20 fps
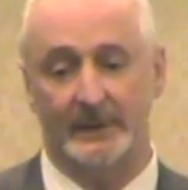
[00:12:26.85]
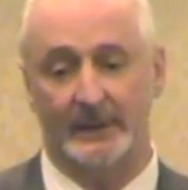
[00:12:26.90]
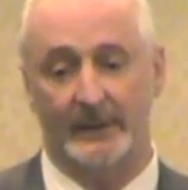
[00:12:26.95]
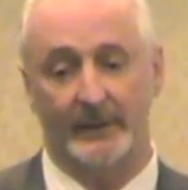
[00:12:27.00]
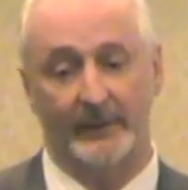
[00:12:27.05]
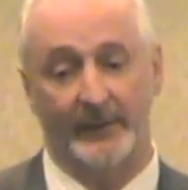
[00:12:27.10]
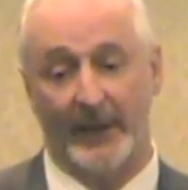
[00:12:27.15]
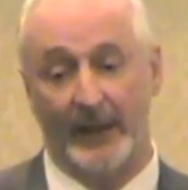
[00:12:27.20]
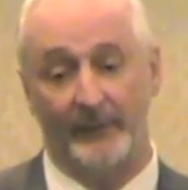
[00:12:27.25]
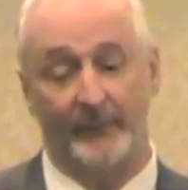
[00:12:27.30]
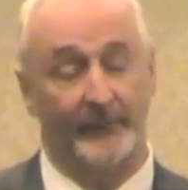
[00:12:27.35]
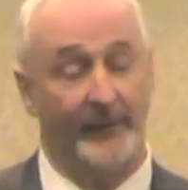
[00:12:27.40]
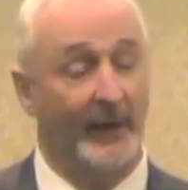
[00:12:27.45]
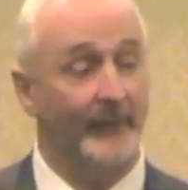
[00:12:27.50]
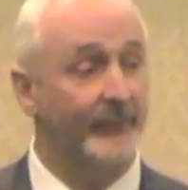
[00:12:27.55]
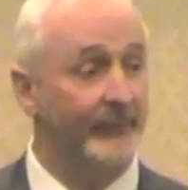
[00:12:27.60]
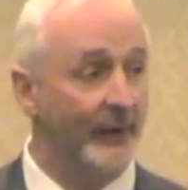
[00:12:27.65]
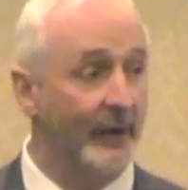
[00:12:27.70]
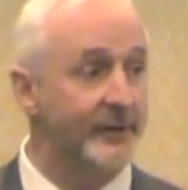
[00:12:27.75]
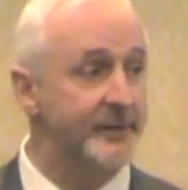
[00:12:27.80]

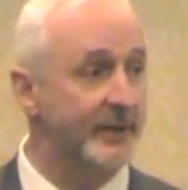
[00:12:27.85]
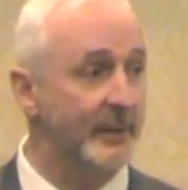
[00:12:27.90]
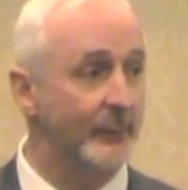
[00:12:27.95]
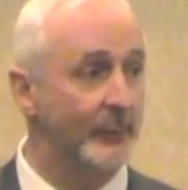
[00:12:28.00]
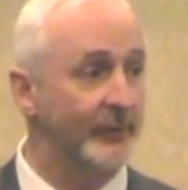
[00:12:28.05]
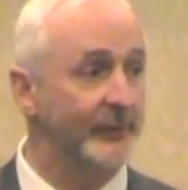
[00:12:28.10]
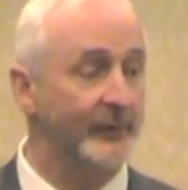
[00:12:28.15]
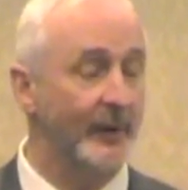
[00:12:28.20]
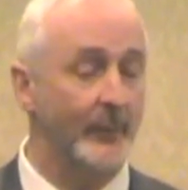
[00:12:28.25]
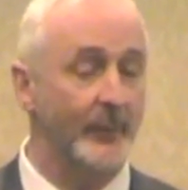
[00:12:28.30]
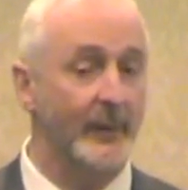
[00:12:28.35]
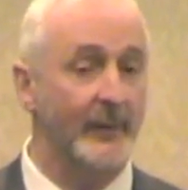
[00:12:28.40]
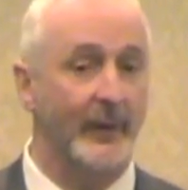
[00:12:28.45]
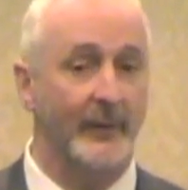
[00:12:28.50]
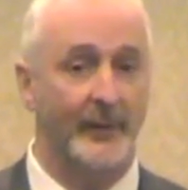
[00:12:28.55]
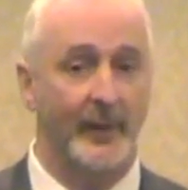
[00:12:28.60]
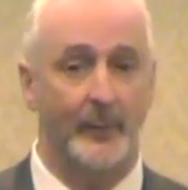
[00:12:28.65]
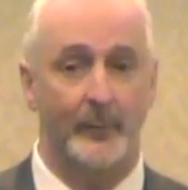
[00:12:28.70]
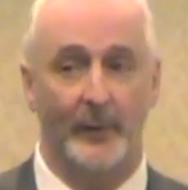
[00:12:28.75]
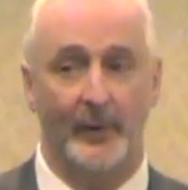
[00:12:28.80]
that friendship was something
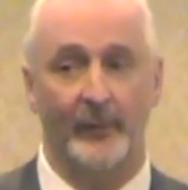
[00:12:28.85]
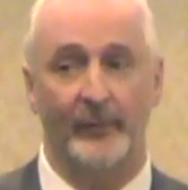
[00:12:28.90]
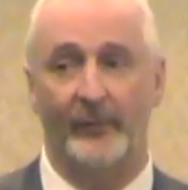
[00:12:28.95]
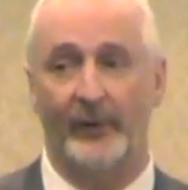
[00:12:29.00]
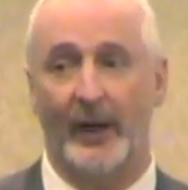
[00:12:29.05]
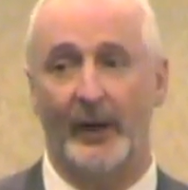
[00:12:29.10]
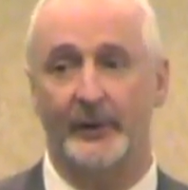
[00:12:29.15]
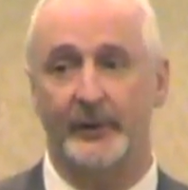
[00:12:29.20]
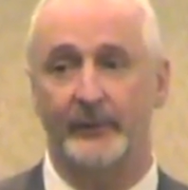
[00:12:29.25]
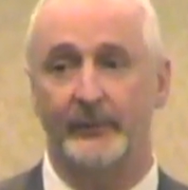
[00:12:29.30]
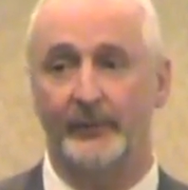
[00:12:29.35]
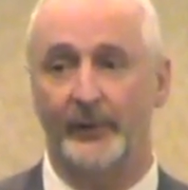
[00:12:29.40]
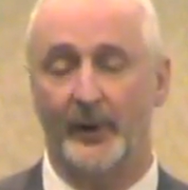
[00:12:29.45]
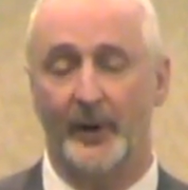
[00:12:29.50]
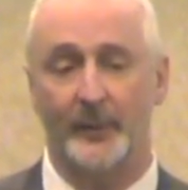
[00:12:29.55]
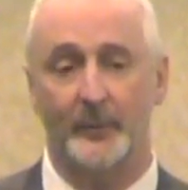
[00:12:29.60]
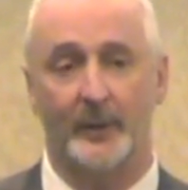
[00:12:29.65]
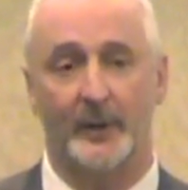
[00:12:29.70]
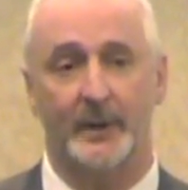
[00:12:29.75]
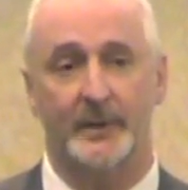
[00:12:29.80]
that they both valued
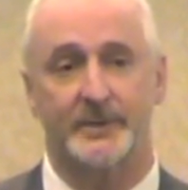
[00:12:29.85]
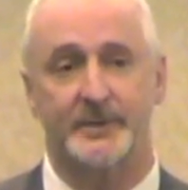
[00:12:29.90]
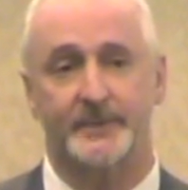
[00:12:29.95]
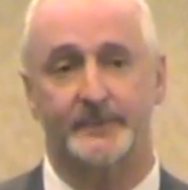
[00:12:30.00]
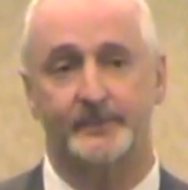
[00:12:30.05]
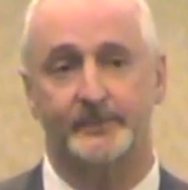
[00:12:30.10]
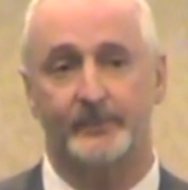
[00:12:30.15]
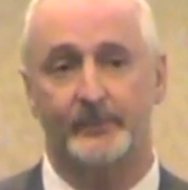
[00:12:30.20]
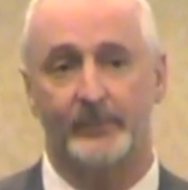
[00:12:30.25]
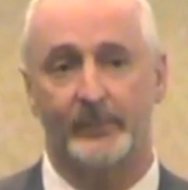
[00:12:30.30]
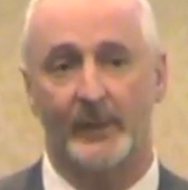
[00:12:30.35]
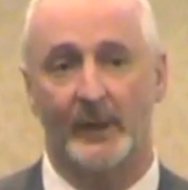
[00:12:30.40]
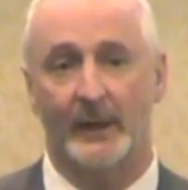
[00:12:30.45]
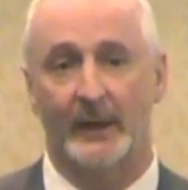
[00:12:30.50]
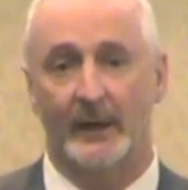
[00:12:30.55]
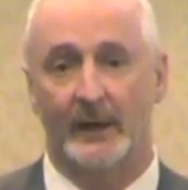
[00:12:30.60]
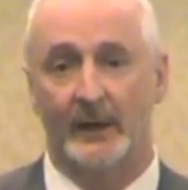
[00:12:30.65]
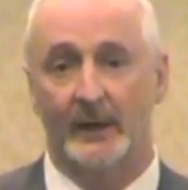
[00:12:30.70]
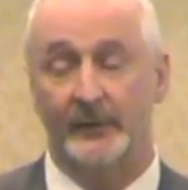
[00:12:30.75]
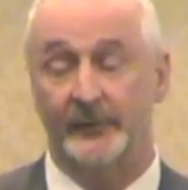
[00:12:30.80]
very much.
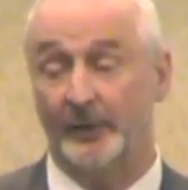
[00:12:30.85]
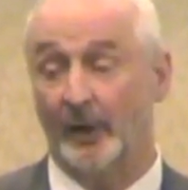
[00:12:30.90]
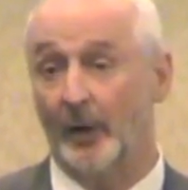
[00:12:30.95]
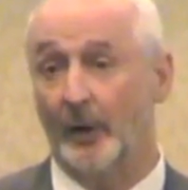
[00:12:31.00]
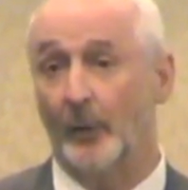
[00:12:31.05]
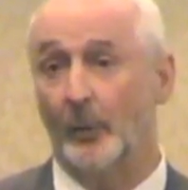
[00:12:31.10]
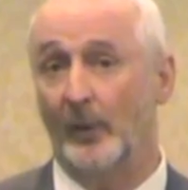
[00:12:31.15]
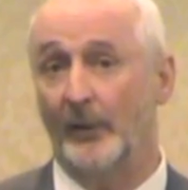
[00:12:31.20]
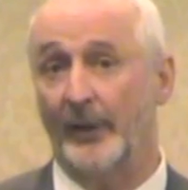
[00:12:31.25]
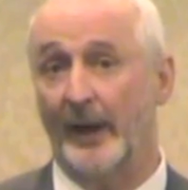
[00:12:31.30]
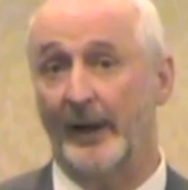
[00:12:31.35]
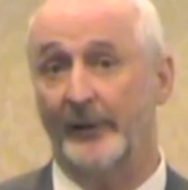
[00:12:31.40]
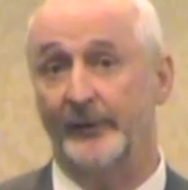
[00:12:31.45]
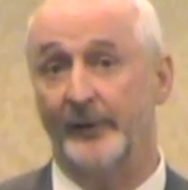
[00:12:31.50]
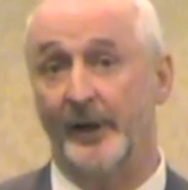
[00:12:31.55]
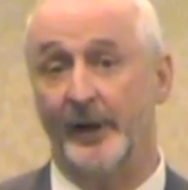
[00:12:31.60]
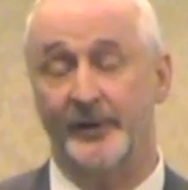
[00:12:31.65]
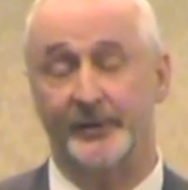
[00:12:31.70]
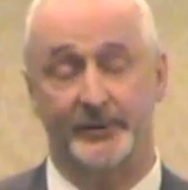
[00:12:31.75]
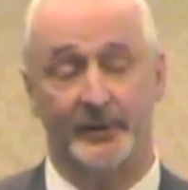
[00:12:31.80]
So with that as
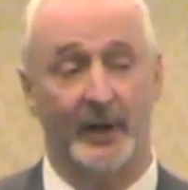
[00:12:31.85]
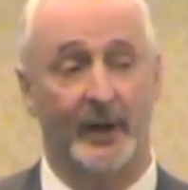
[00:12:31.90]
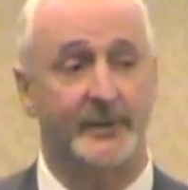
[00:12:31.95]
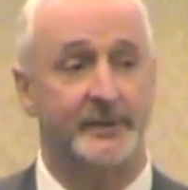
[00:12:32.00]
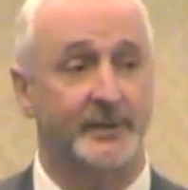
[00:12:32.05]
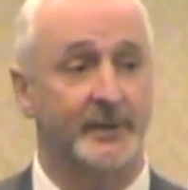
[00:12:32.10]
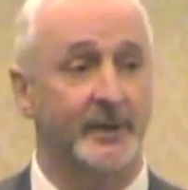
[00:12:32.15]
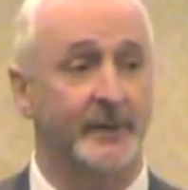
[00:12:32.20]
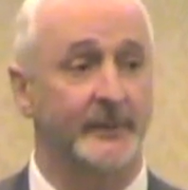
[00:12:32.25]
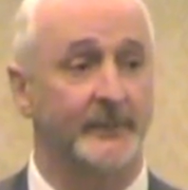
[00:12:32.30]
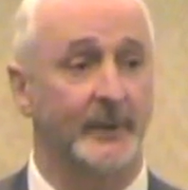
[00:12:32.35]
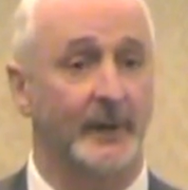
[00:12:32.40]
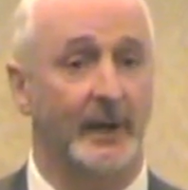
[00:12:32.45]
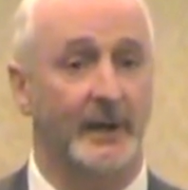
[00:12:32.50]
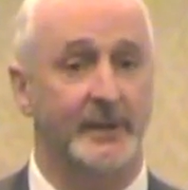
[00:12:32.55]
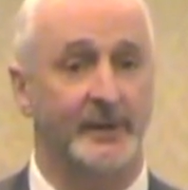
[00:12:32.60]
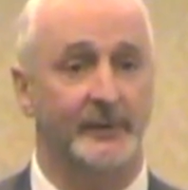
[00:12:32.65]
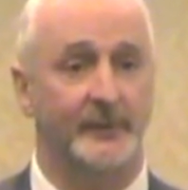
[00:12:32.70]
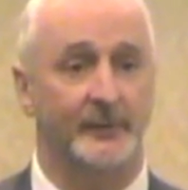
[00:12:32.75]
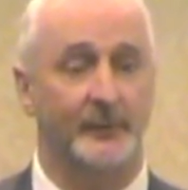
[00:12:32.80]
an introduction,
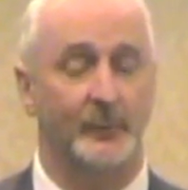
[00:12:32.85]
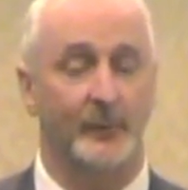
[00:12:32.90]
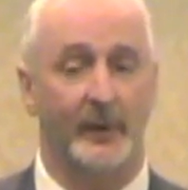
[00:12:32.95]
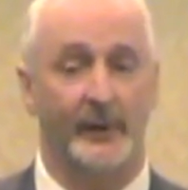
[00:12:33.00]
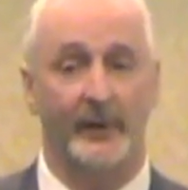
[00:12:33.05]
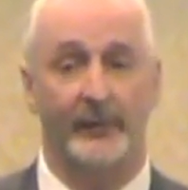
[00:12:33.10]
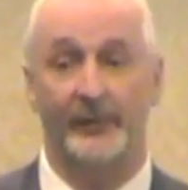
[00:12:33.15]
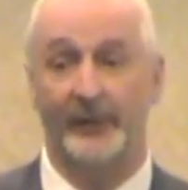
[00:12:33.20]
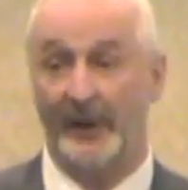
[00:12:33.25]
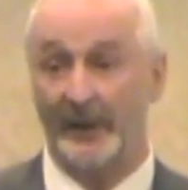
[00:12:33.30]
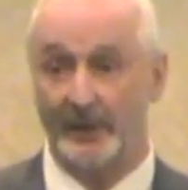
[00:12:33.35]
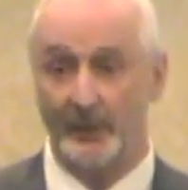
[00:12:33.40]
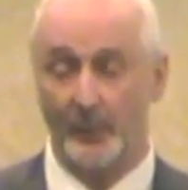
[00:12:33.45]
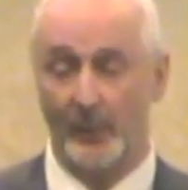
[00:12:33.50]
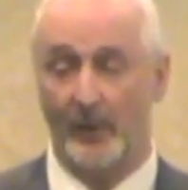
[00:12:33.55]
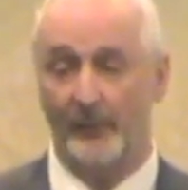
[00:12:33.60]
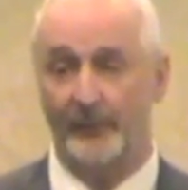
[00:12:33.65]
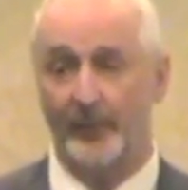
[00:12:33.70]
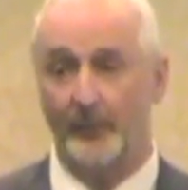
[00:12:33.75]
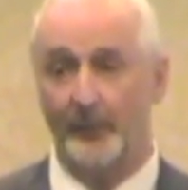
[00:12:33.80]
I just want to thank
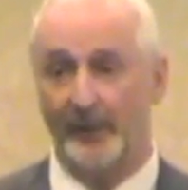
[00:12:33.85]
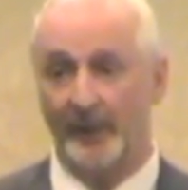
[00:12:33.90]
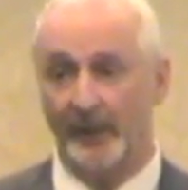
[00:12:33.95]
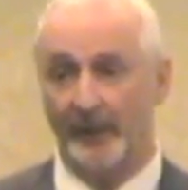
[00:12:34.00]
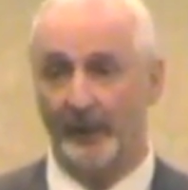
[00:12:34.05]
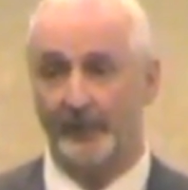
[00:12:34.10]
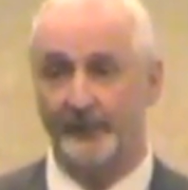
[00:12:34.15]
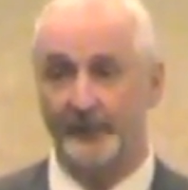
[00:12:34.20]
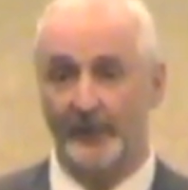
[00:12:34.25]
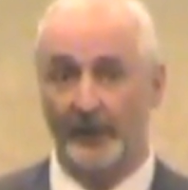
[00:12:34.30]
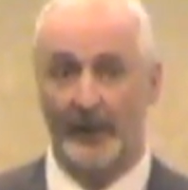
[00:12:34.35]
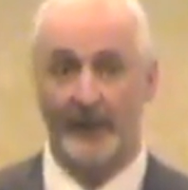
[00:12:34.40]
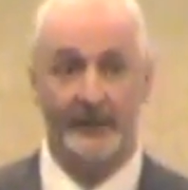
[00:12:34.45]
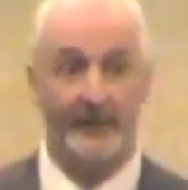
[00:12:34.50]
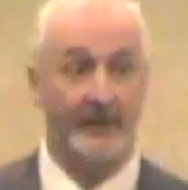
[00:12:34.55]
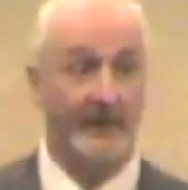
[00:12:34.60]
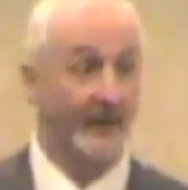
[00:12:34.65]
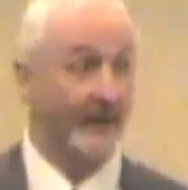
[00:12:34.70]
you all for being here tonight.